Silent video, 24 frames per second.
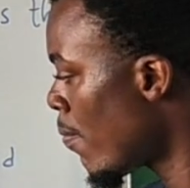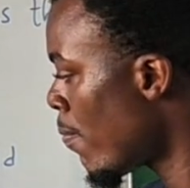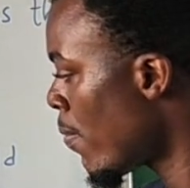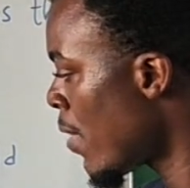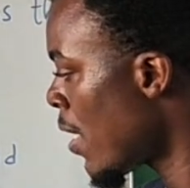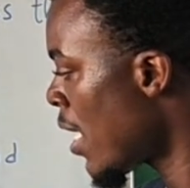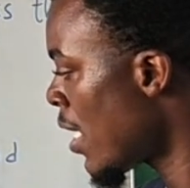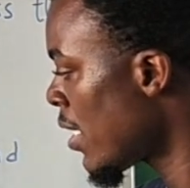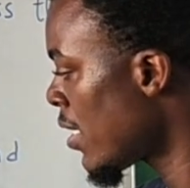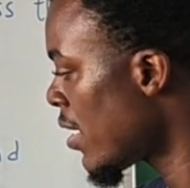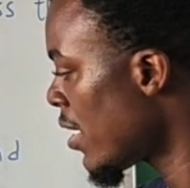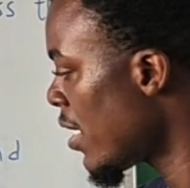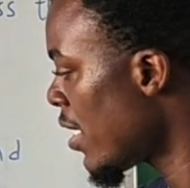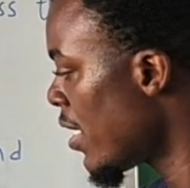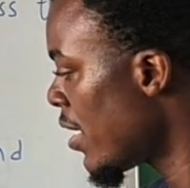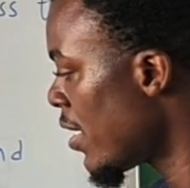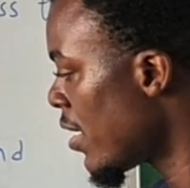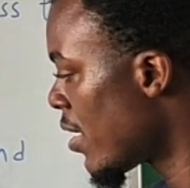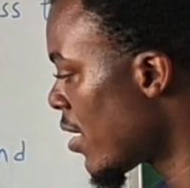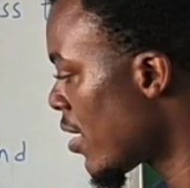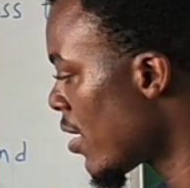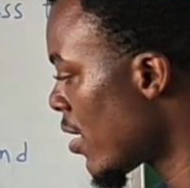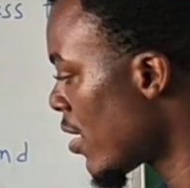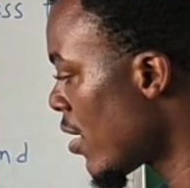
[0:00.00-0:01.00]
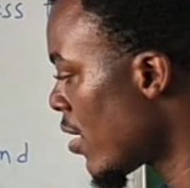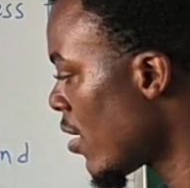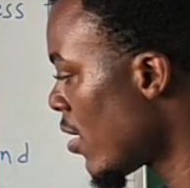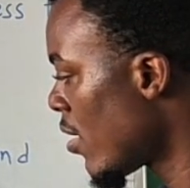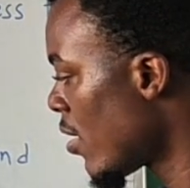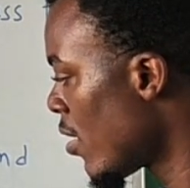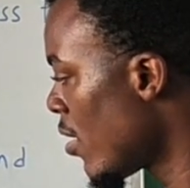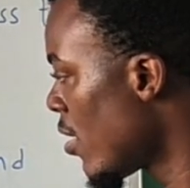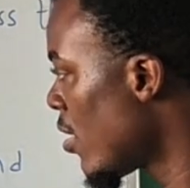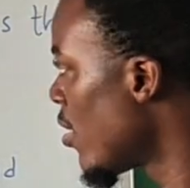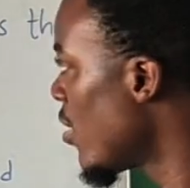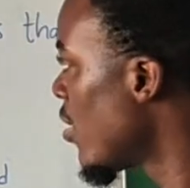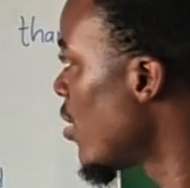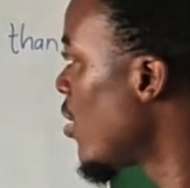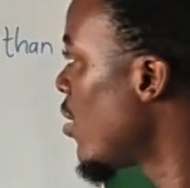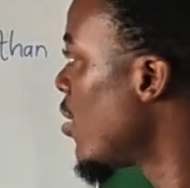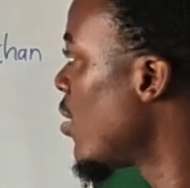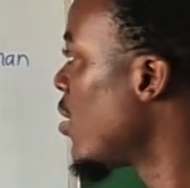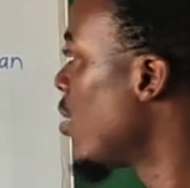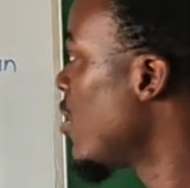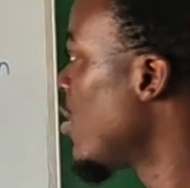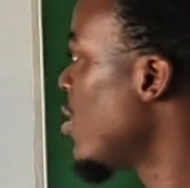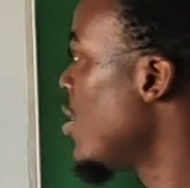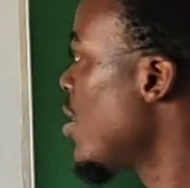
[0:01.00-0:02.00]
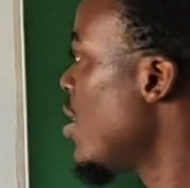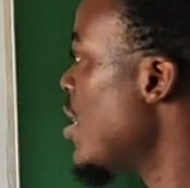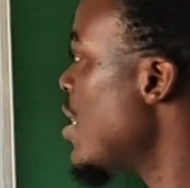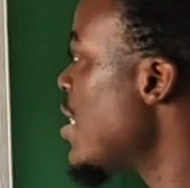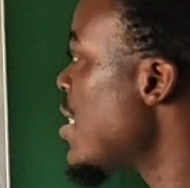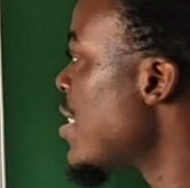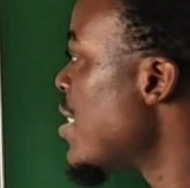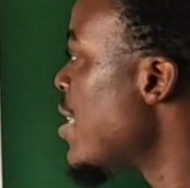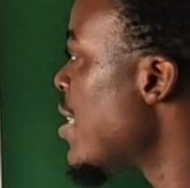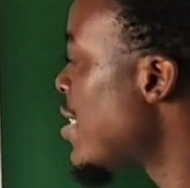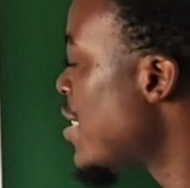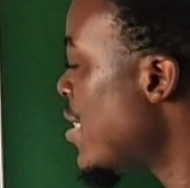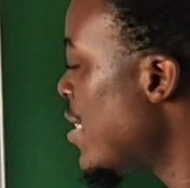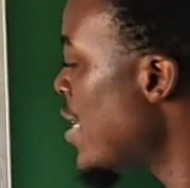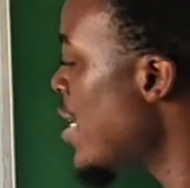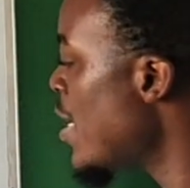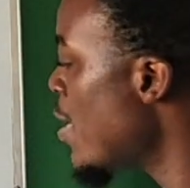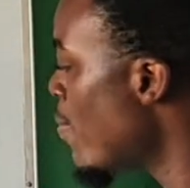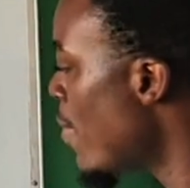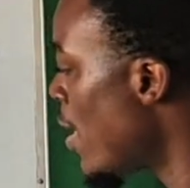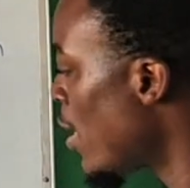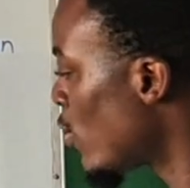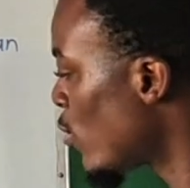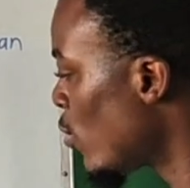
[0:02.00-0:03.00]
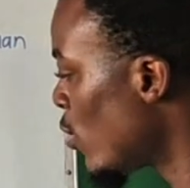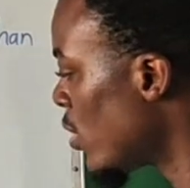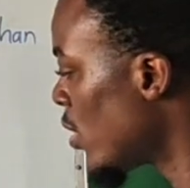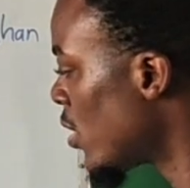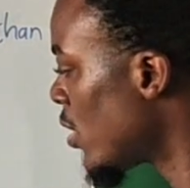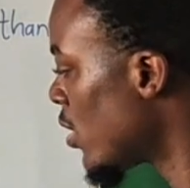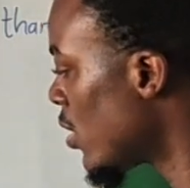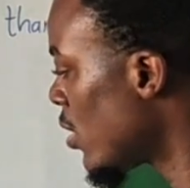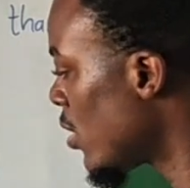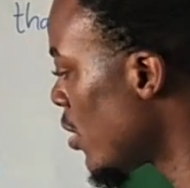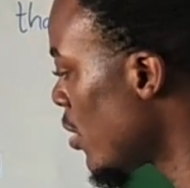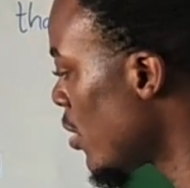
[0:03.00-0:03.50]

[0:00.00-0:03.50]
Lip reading: plus 8 is the same as what?